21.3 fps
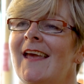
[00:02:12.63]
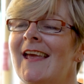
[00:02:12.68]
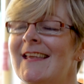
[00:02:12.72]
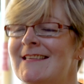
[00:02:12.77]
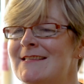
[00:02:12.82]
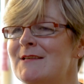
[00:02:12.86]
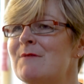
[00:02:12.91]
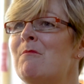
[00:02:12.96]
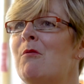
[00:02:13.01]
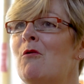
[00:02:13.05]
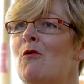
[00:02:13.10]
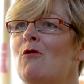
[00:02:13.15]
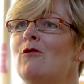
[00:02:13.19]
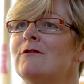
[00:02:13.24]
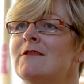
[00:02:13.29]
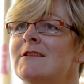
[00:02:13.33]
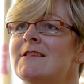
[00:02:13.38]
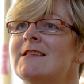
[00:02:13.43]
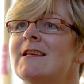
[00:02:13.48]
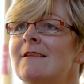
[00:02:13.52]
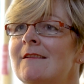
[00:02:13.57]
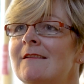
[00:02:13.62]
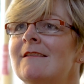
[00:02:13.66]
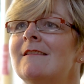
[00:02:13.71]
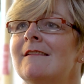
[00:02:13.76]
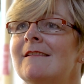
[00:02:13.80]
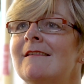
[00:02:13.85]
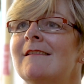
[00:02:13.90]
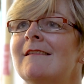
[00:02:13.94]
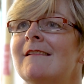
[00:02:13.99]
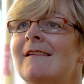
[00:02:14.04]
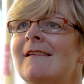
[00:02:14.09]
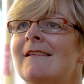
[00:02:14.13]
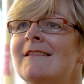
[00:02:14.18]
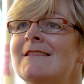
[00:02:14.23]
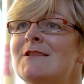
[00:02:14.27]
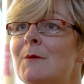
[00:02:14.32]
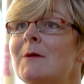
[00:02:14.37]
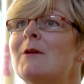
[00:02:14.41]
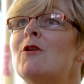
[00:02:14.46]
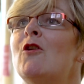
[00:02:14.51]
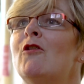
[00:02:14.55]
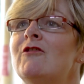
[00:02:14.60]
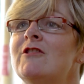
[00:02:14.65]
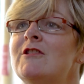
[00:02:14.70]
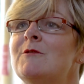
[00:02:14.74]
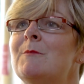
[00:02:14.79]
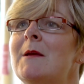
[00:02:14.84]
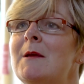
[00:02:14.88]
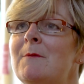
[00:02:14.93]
it's important to encourage